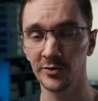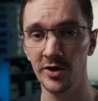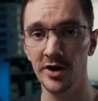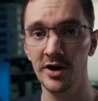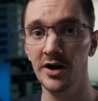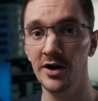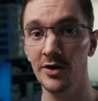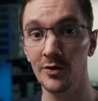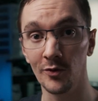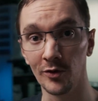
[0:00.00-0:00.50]

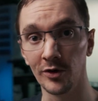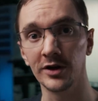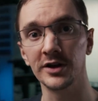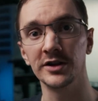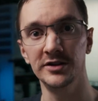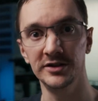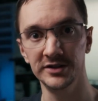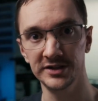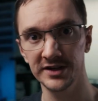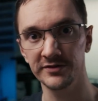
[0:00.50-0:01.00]
RAW work a
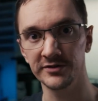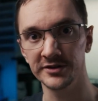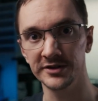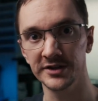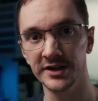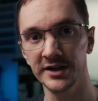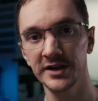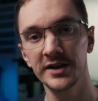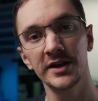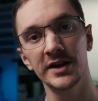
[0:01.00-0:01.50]
little
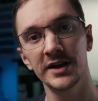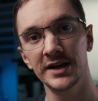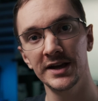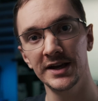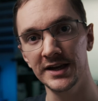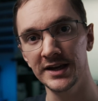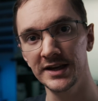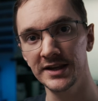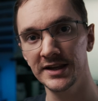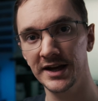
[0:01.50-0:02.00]
differently
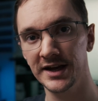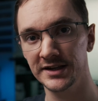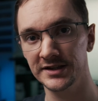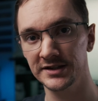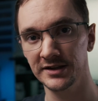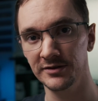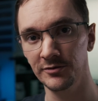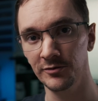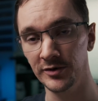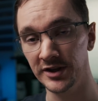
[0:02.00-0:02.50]
in that
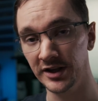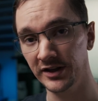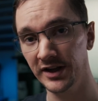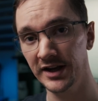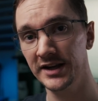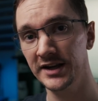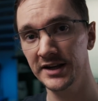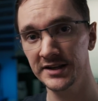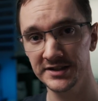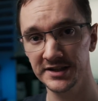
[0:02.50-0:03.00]
when the
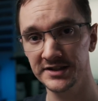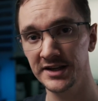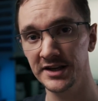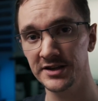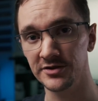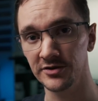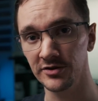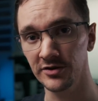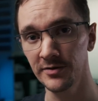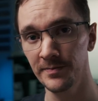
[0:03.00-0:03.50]
light hits the
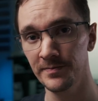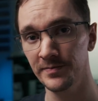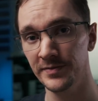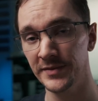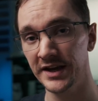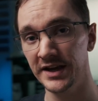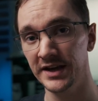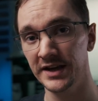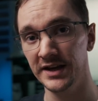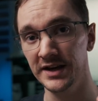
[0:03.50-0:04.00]
sensor,
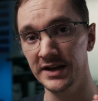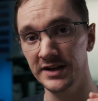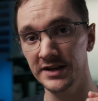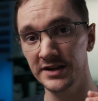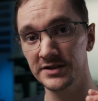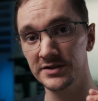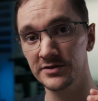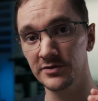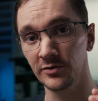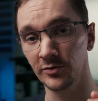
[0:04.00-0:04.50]
it
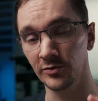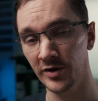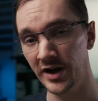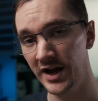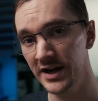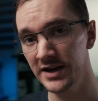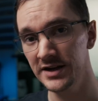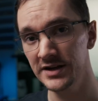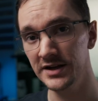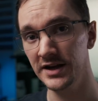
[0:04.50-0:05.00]
is
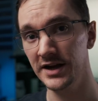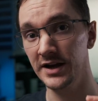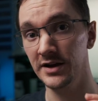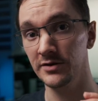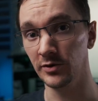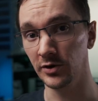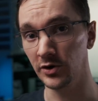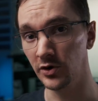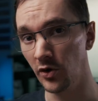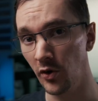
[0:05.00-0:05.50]
read and
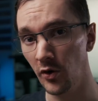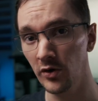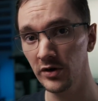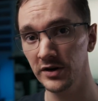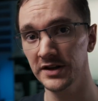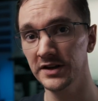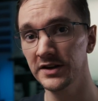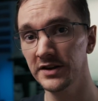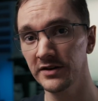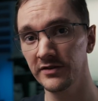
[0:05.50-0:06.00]

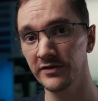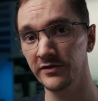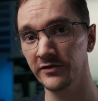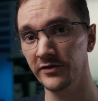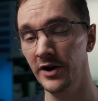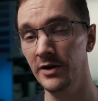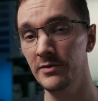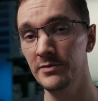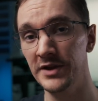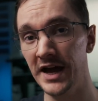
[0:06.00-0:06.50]
recorded
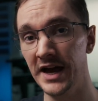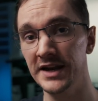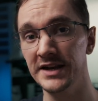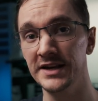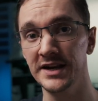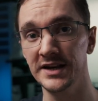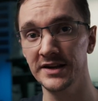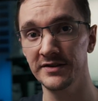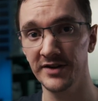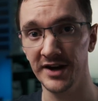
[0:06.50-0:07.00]
from that
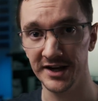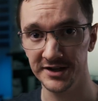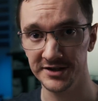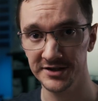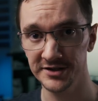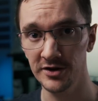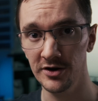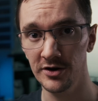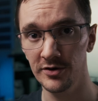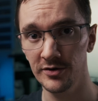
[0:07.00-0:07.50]
native
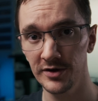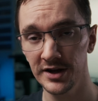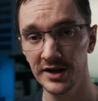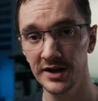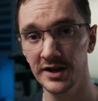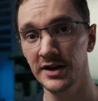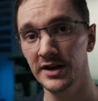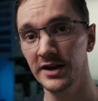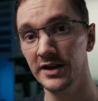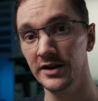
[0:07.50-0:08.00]
ISO.
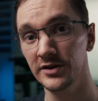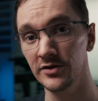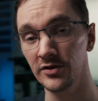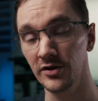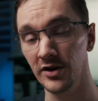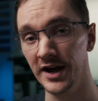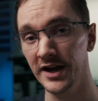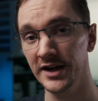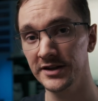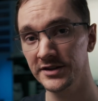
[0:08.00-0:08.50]
Your
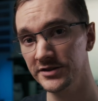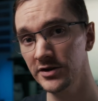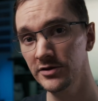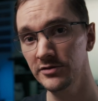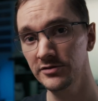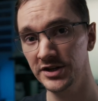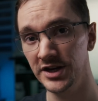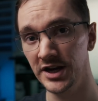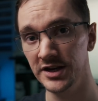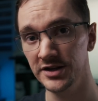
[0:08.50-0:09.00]

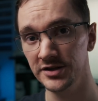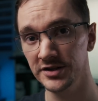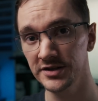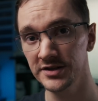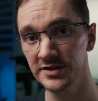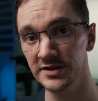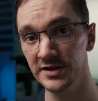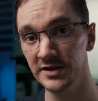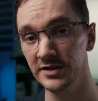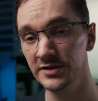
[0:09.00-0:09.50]
ISO
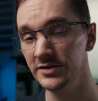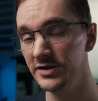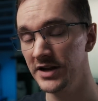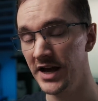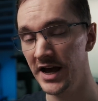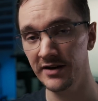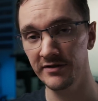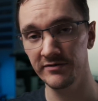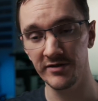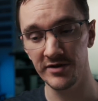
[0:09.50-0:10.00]
changes
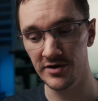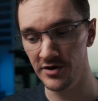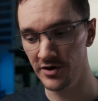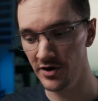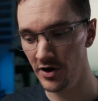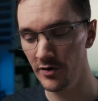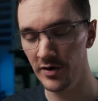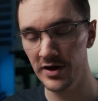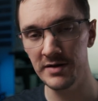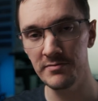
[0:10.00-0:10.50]
have
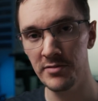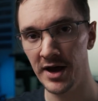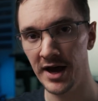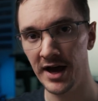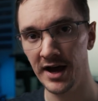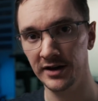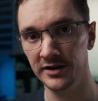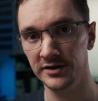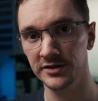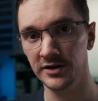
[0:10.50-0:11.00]
no
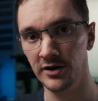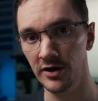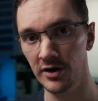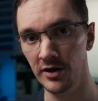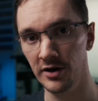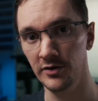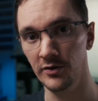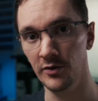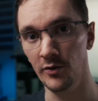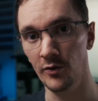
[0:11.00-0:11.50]
impact
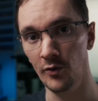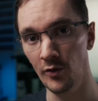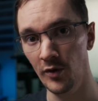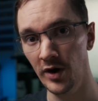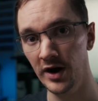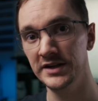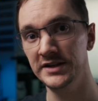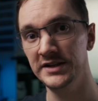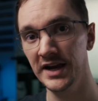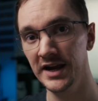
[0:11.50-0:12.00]
on
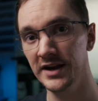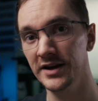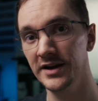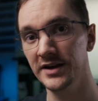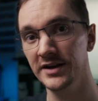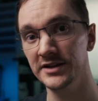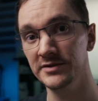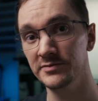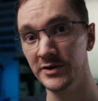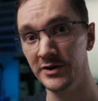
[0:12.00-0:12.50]
what data
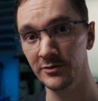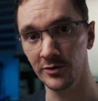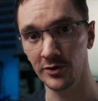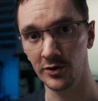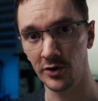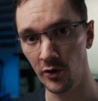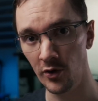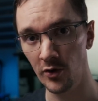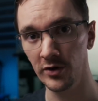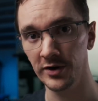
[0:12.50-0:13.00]
is being
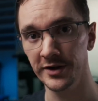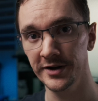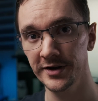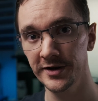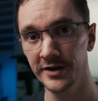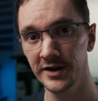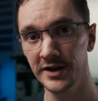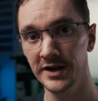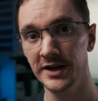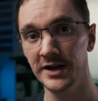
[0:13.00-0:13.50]
recorded.
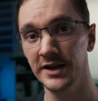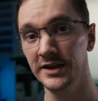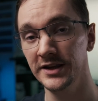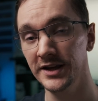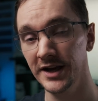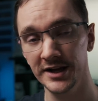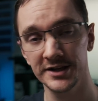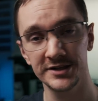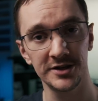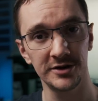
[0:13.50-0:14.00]
The
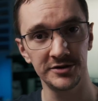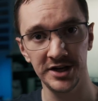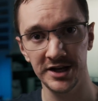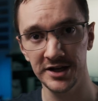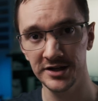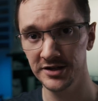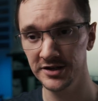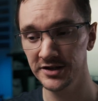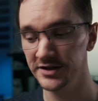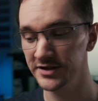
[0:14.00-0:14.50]
ISO
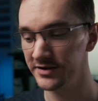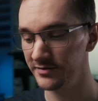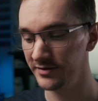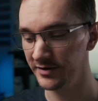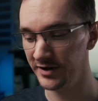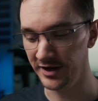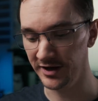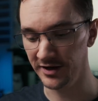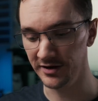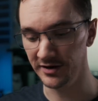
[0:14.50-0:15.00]
changes
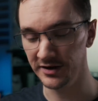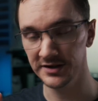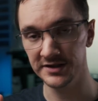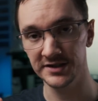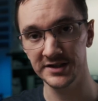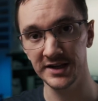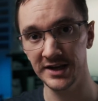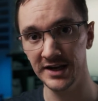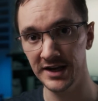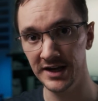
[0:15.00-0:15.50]
in
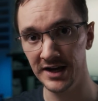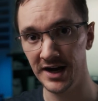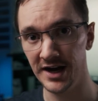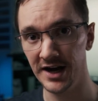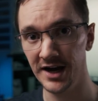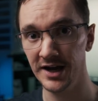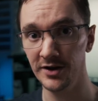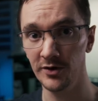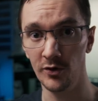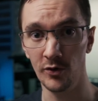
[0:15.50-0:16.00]
Cine
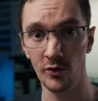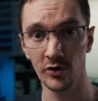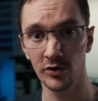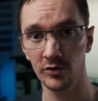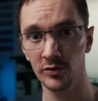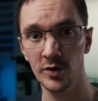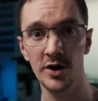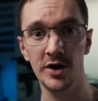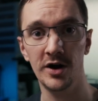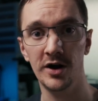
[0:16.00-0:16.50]
EI or
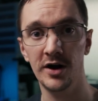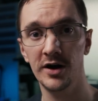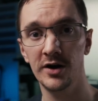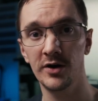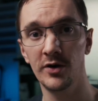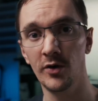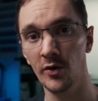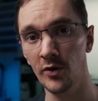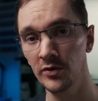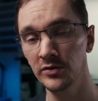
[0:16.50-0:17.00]
RAW
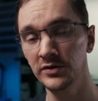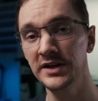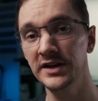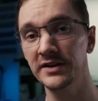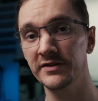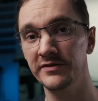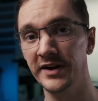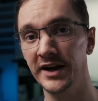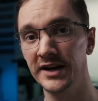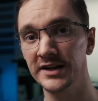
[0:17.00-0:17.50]
only
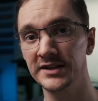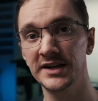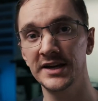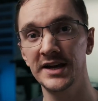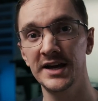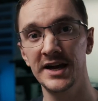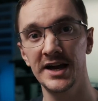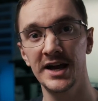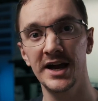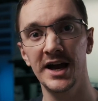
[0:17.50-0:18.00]
affect
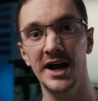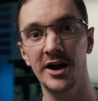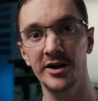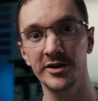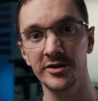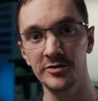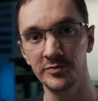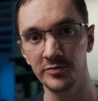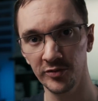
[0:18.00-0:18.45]
how you